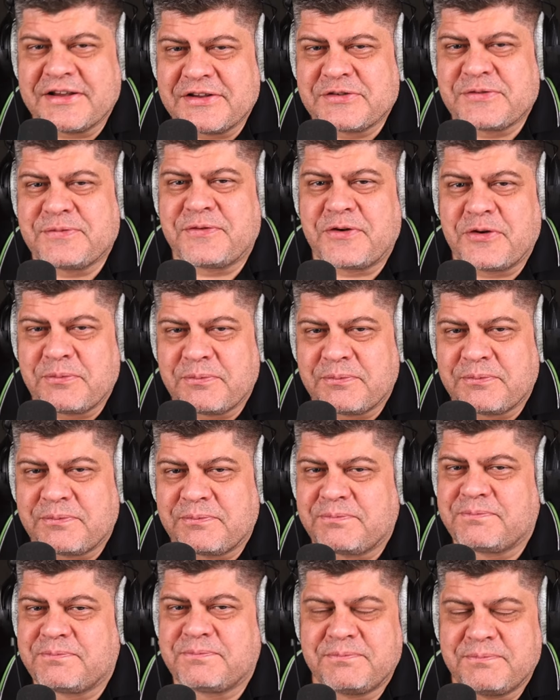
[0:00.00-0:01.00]
is from
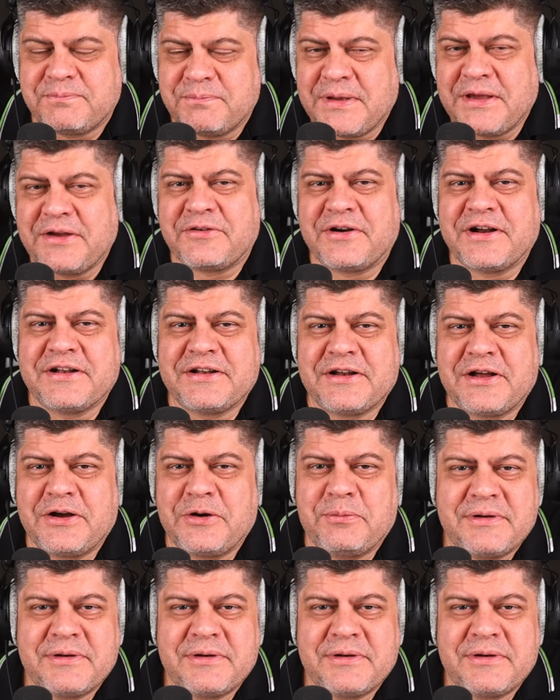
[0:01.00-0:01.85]
me right now.